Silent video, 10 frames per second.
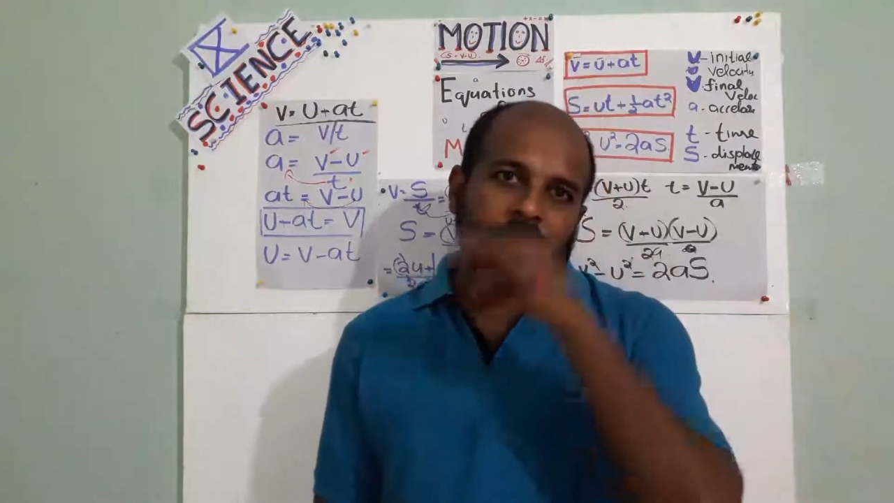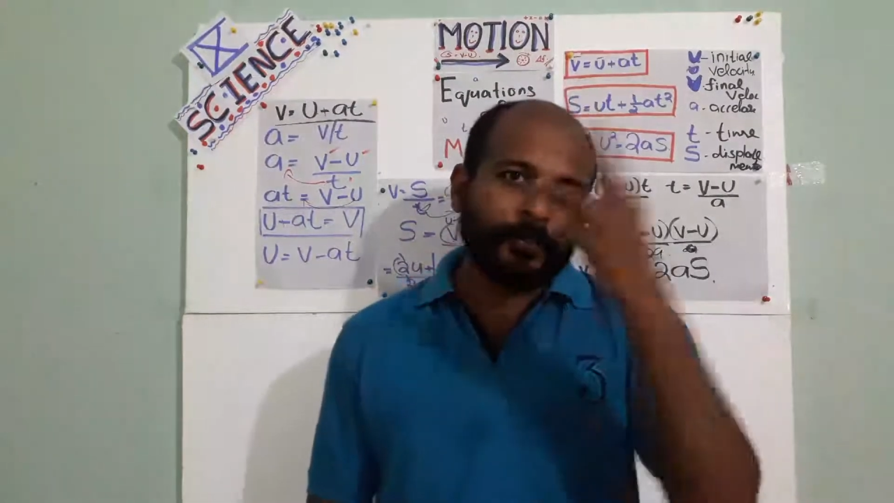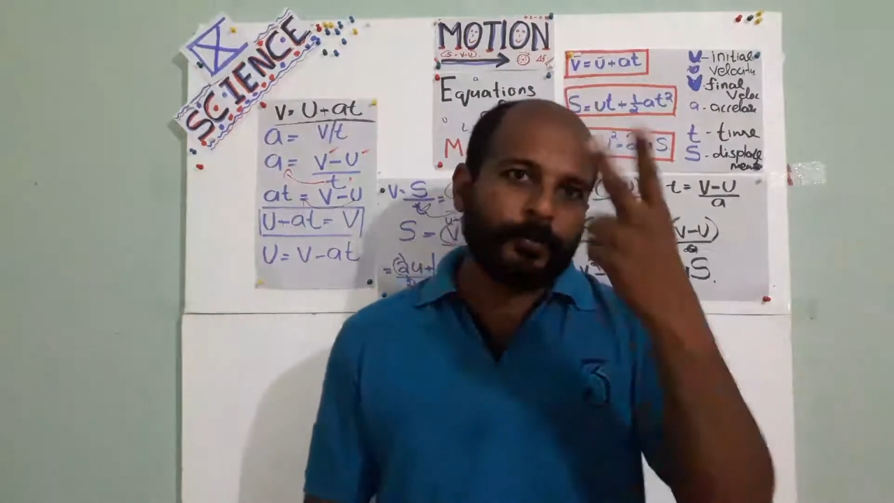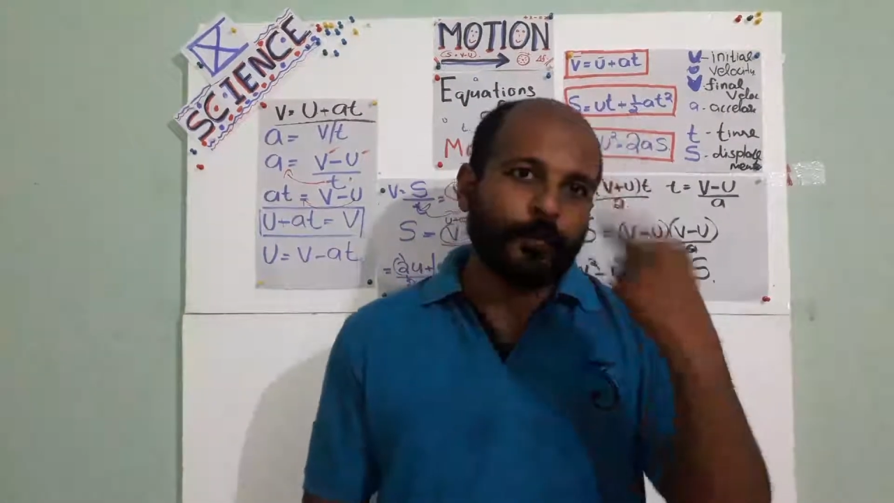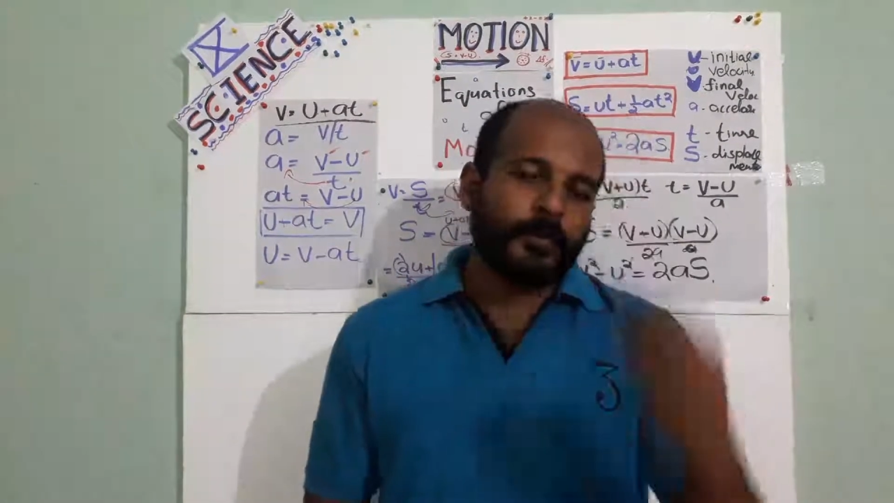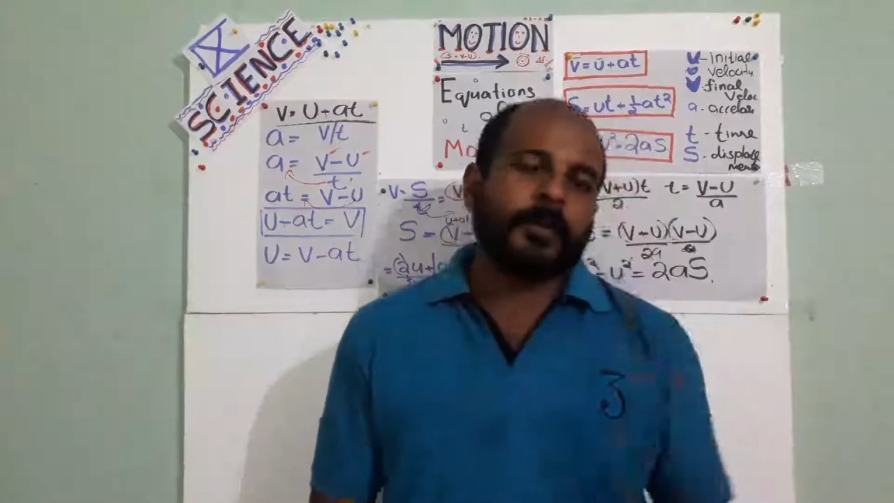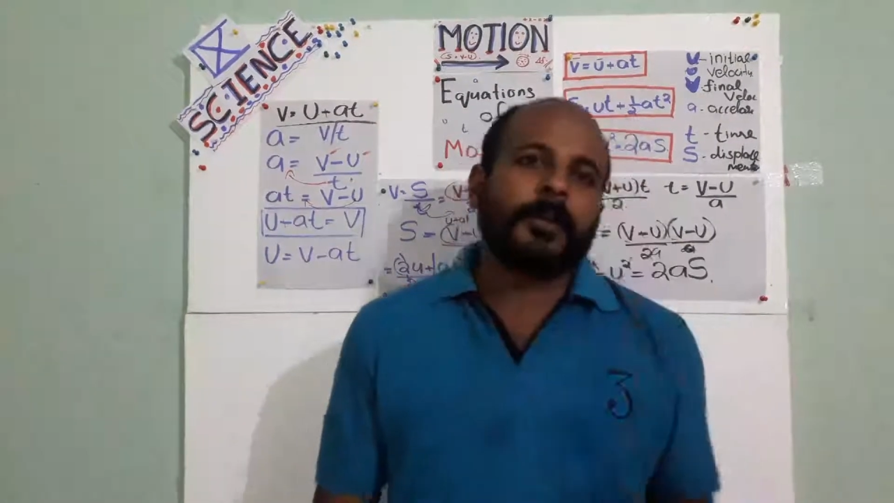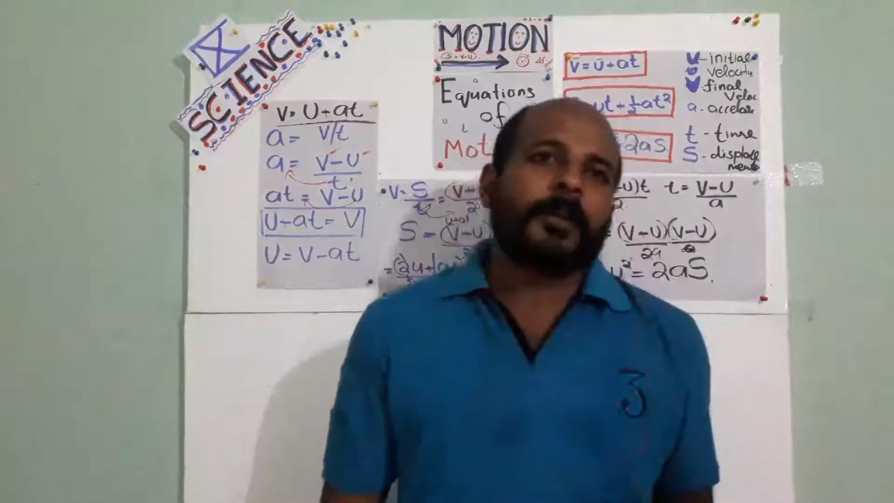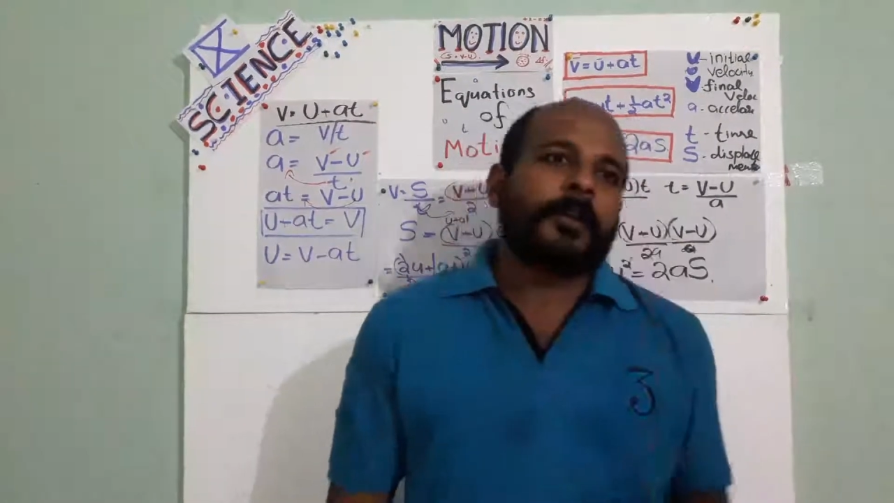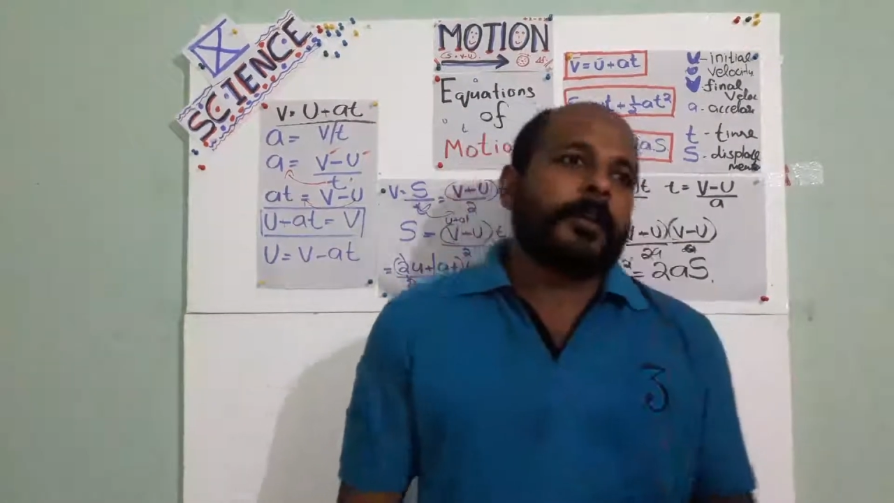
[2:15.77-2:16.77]
Two.
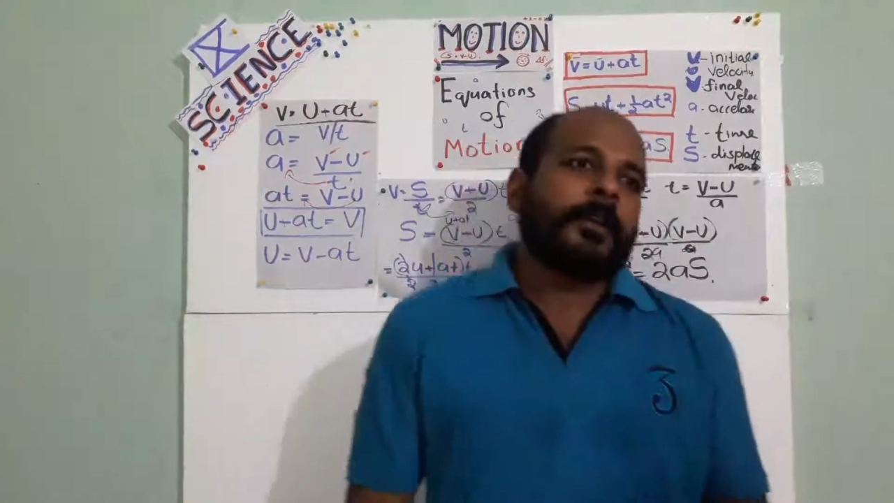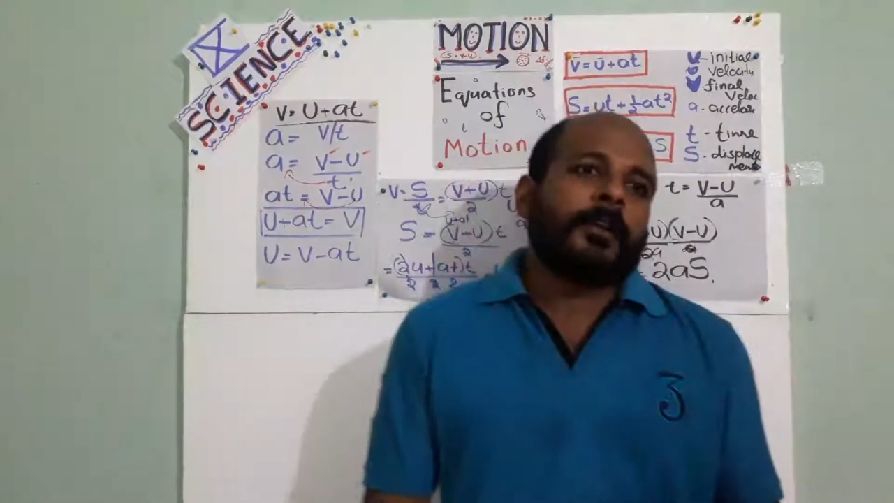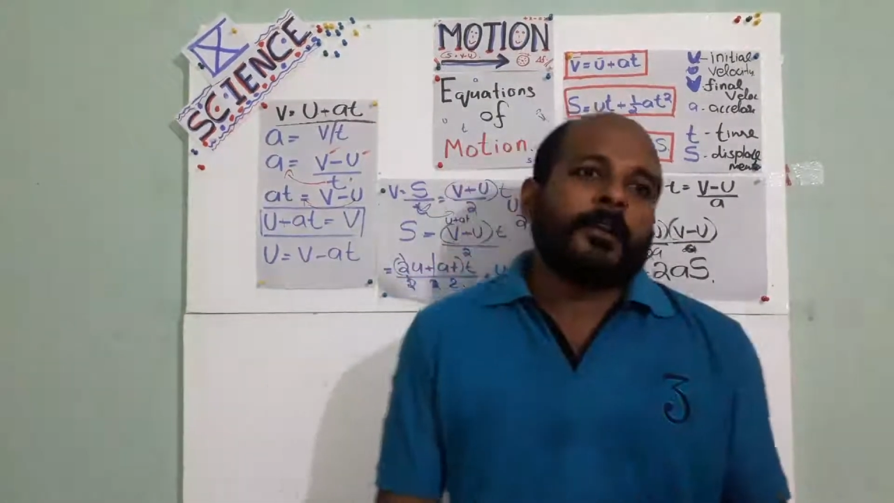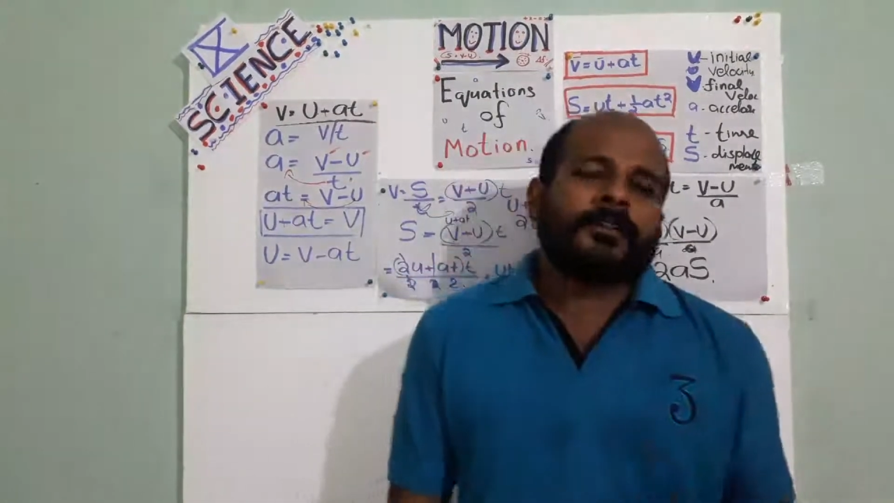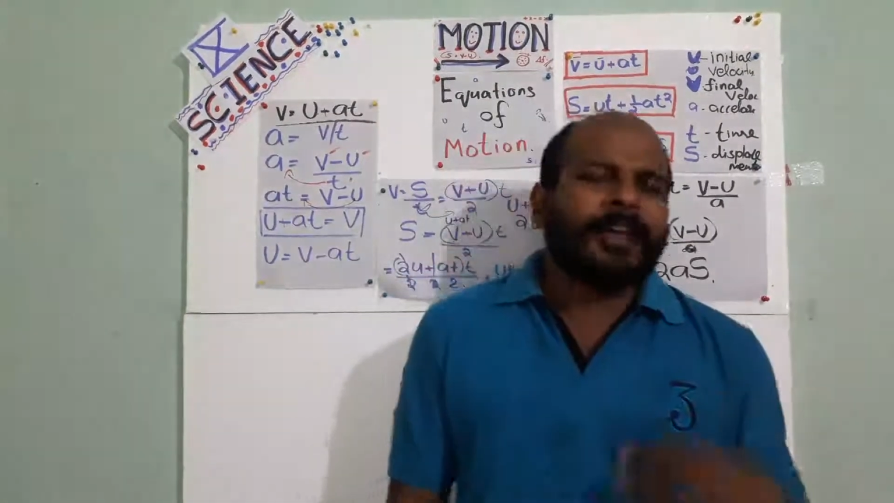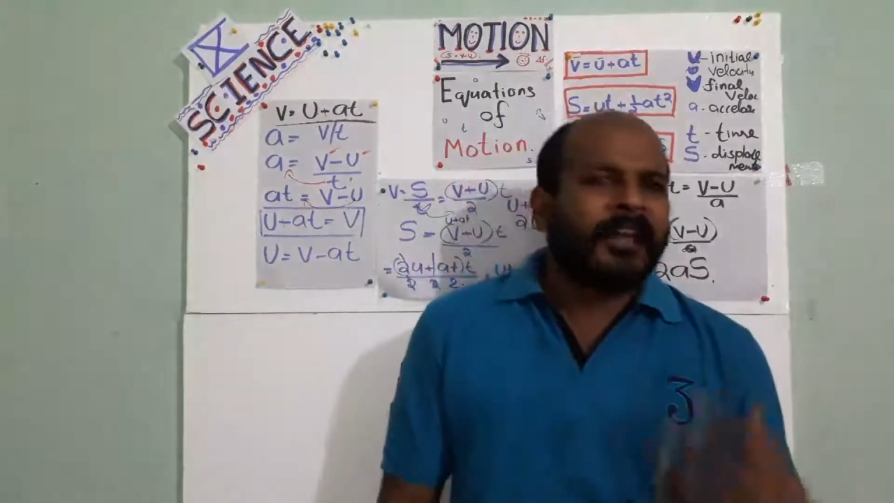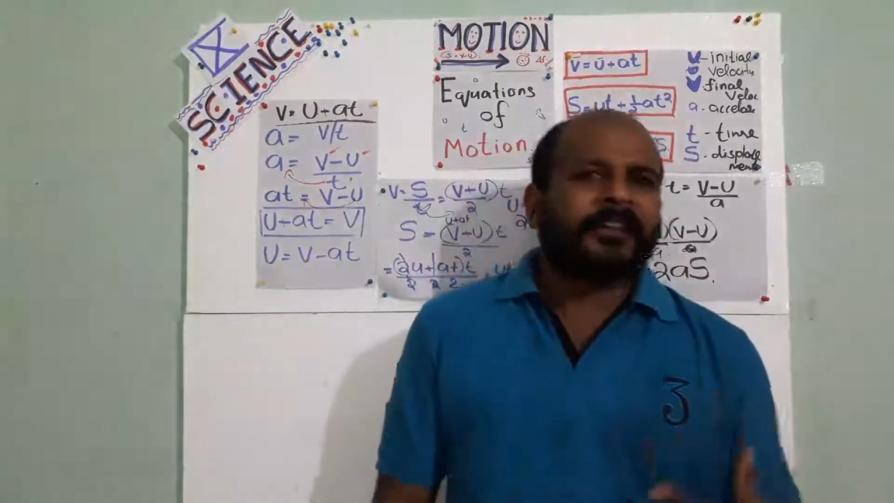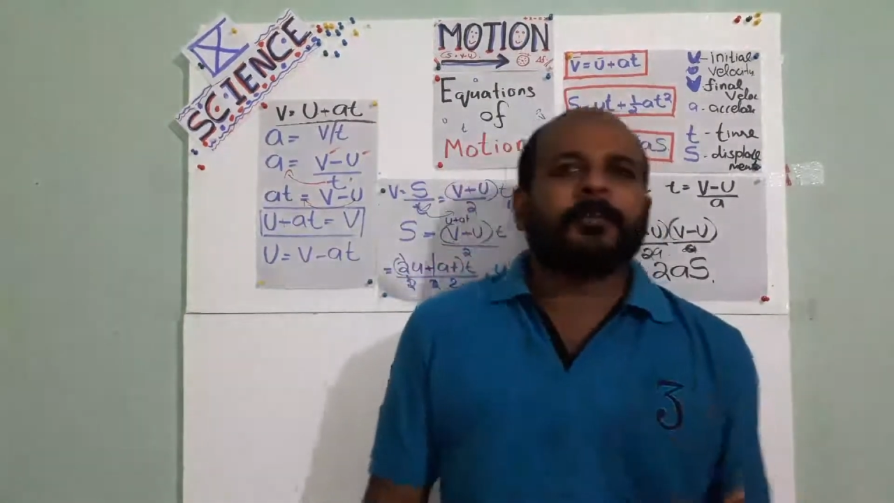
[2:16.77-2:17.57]
Static